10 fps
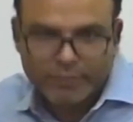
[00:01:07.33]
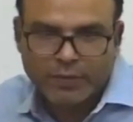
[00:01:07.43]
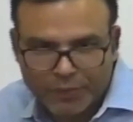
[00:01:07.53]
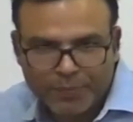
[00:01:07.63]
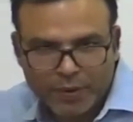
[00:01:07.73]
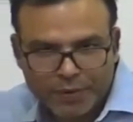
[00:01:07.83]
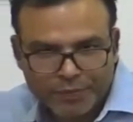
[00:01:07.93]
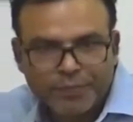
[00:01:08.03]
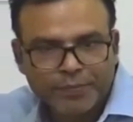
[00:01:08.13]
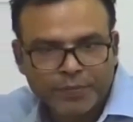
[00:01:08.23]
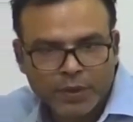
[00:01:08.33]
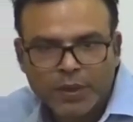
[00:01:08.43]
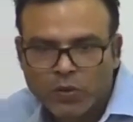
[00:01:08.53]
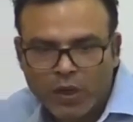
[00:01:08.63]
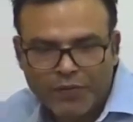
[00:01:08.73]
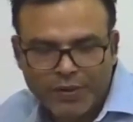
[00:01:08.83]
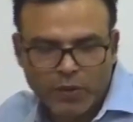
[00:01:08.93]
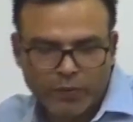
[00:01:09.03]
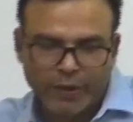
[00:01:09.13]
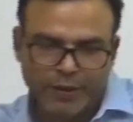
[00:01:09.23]
Okay. Heavy
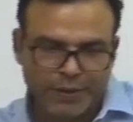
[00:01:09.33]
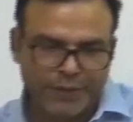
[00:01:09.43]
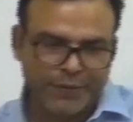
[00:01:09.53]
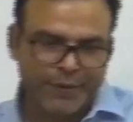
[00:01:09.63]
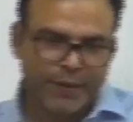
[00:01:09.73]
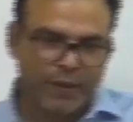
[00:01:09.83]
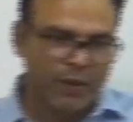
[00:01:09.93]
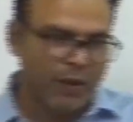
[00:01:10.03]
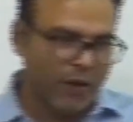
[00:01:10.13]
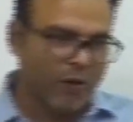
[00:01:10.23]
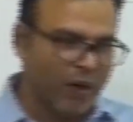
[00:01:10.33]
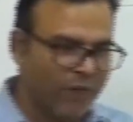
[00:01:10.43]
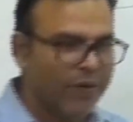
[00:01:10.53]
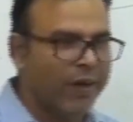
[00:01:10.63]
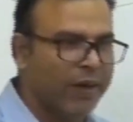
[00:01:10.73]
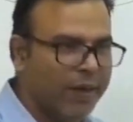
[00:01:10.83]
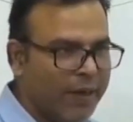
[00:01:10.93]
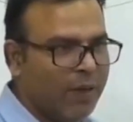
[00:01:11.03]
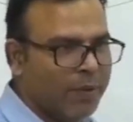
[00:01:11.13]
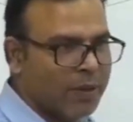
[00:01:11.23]
nucleus or heavy
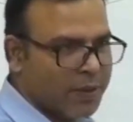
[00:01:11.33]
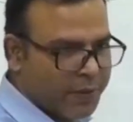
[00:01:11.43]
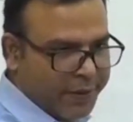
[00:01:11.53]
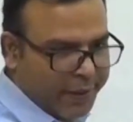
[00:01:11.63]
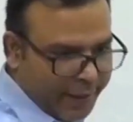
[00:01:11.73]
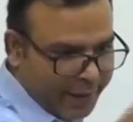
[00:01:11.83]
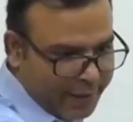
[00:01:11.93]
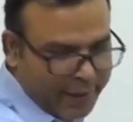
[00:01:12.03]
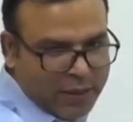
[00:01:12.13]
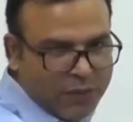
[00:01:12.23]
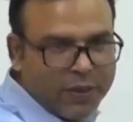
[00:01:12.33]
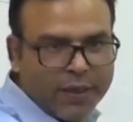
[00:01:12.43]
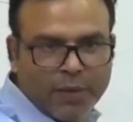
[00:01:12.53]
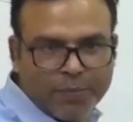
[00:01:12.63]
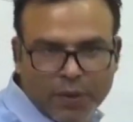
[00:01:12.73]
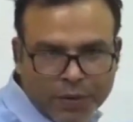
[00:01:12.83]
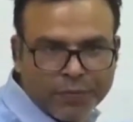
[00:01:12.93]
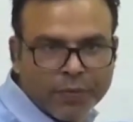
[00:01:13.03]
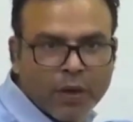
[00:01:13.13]
elements increases with the depth.